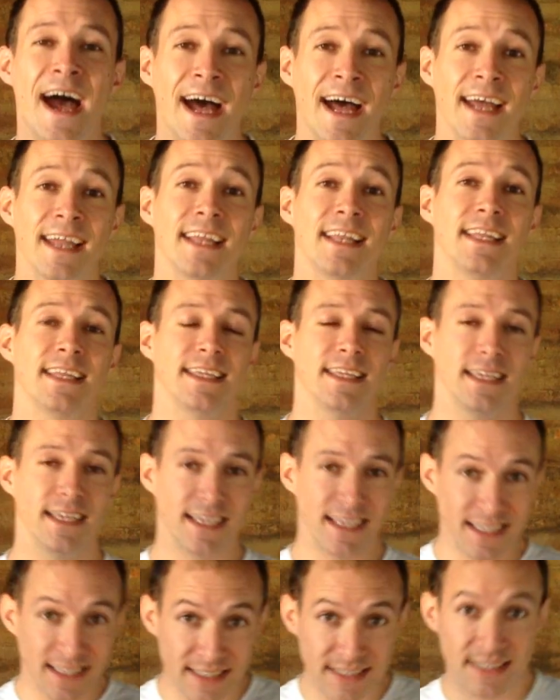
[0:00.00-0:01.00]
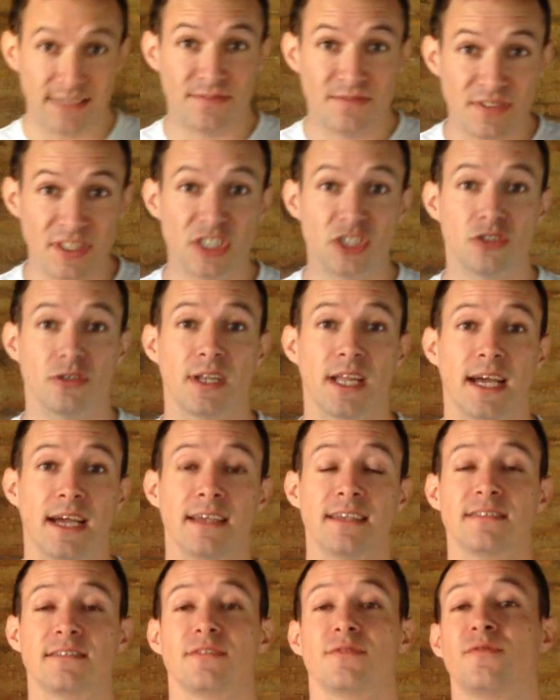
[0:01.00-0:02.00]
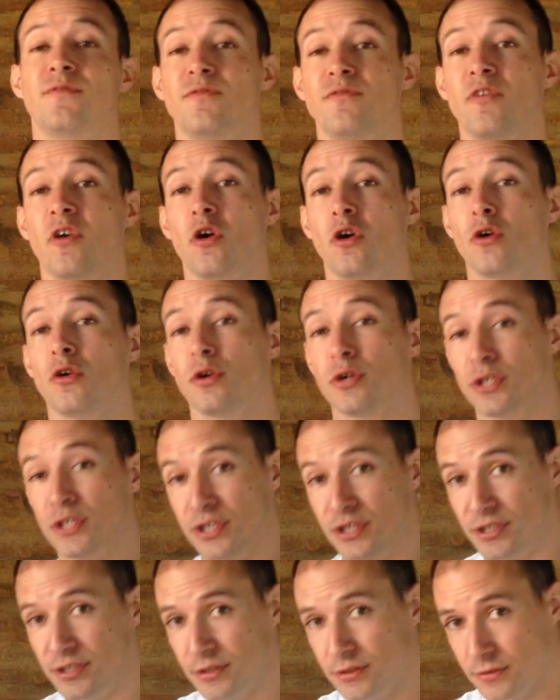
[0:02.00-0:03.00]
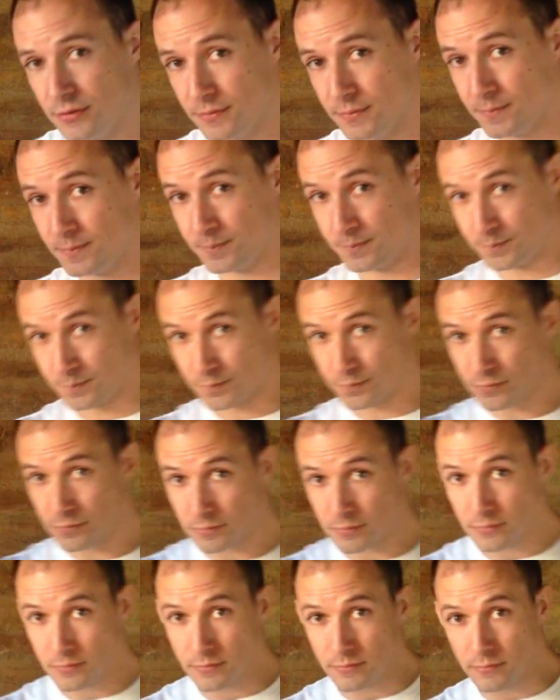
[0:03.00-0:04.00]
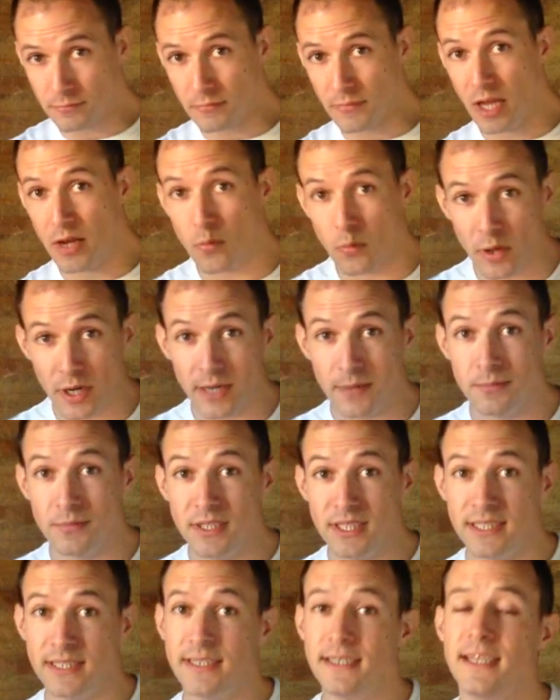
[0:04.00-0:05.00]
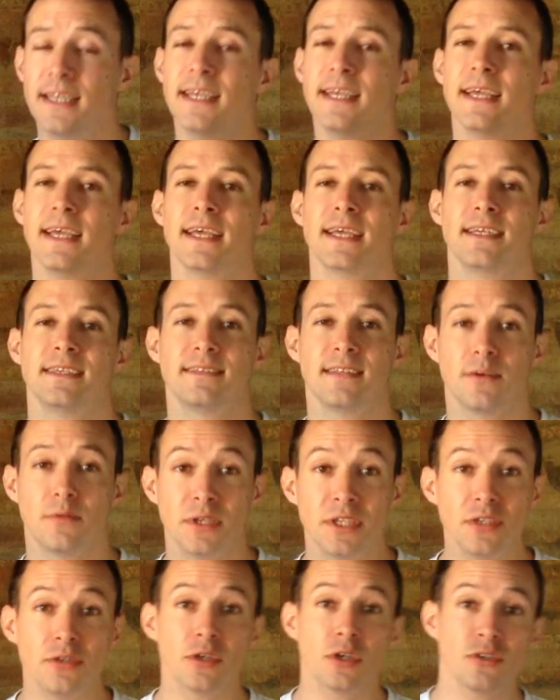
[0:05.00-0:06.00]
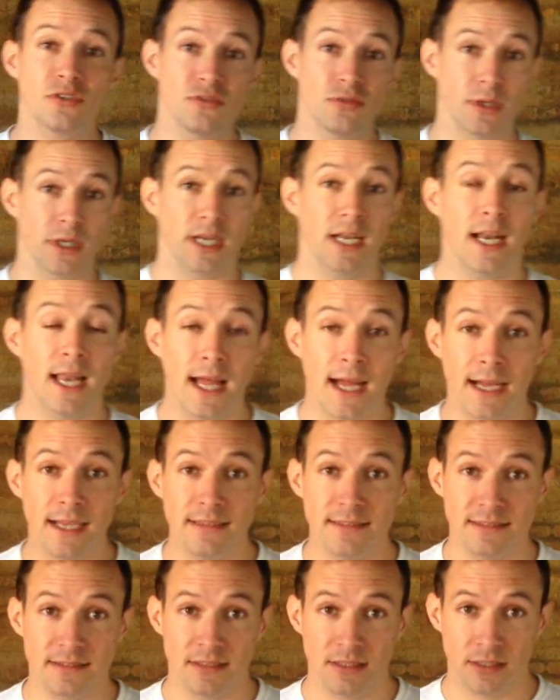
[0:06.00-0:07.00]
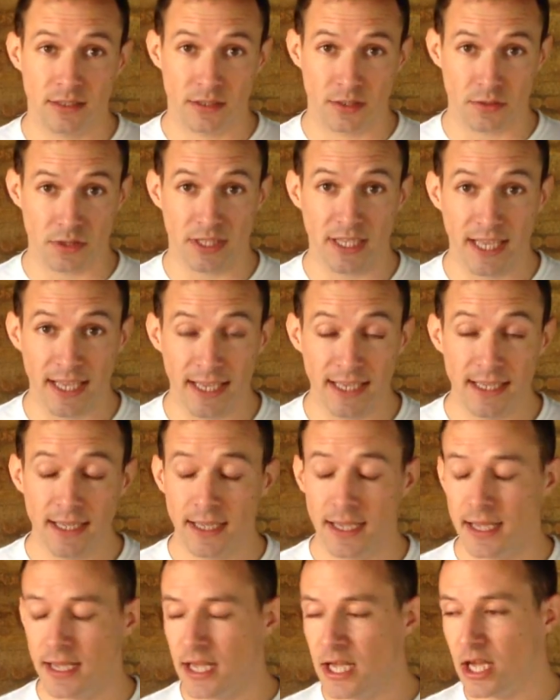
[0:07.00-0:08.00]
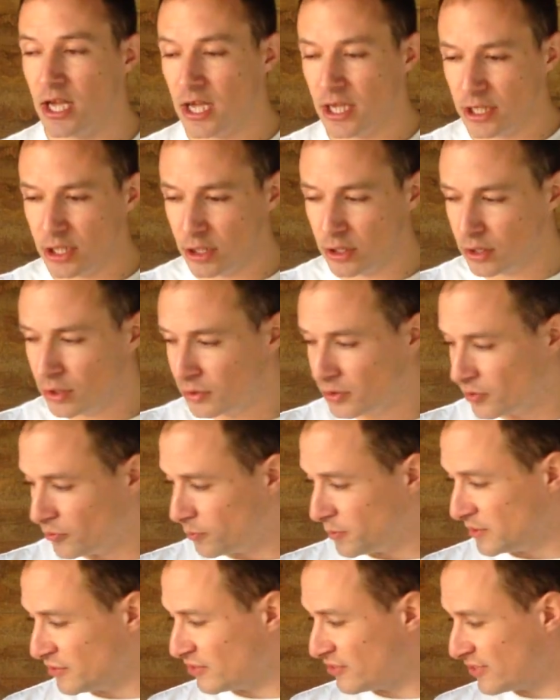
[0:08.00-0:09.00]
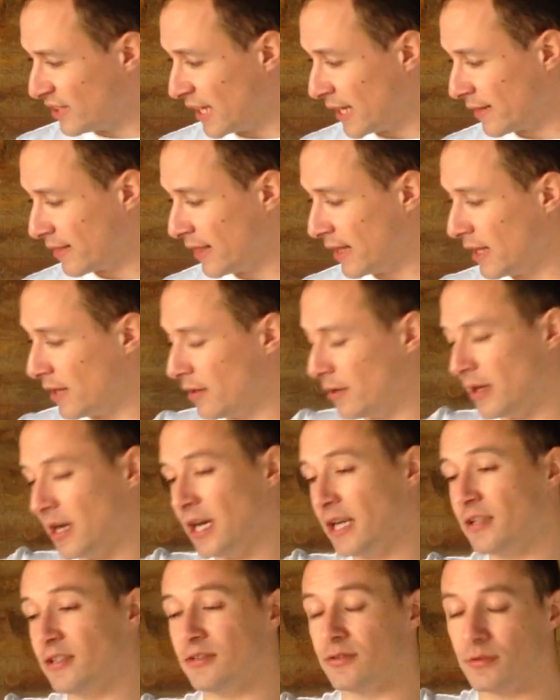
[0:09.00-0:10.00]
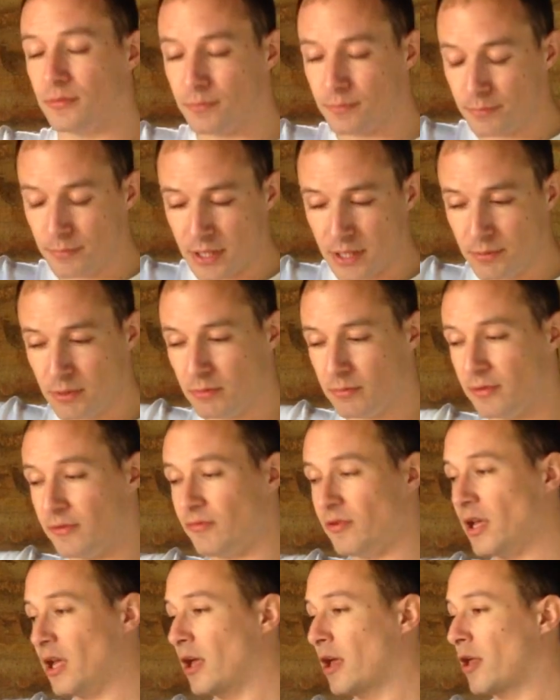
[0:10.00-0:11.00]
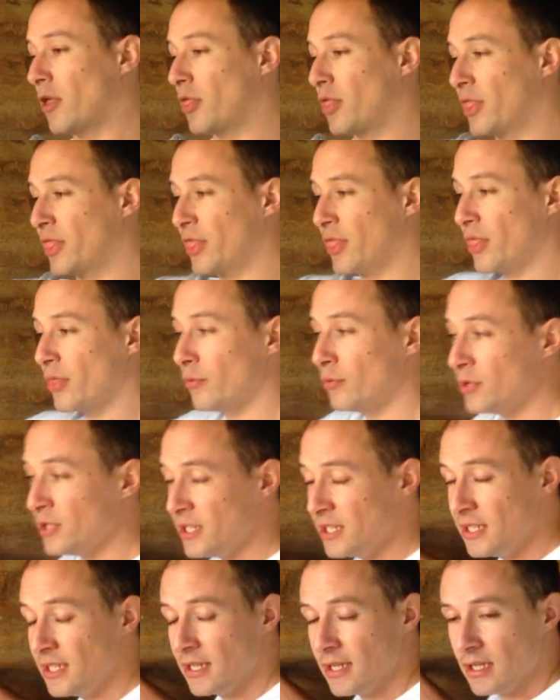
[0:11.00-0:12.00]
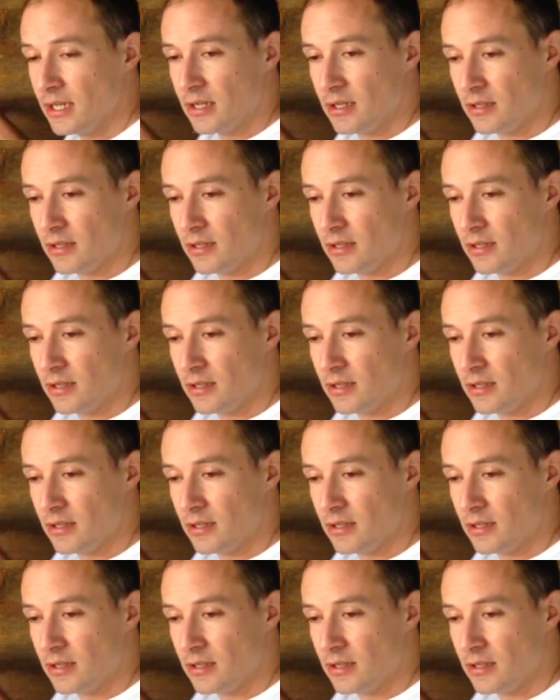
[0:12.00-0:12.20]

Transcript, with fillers: highly individualized for you. And what I mean is that when you go to a class, okay, you're going to be sat there, I don't know, maybe with three,